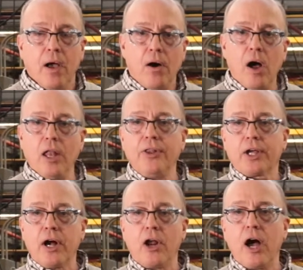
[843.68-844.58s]
All of the
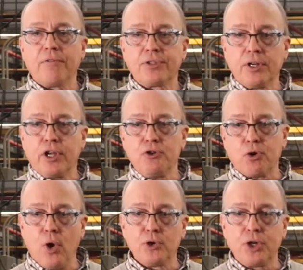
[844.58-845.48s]
cutoffs and
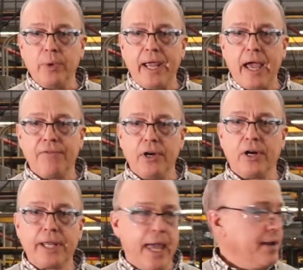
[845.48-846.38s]
controls that we have here,
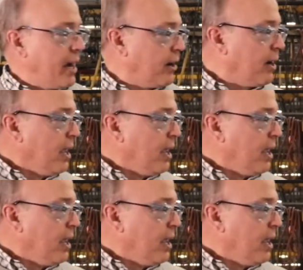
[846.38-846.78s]
again, are,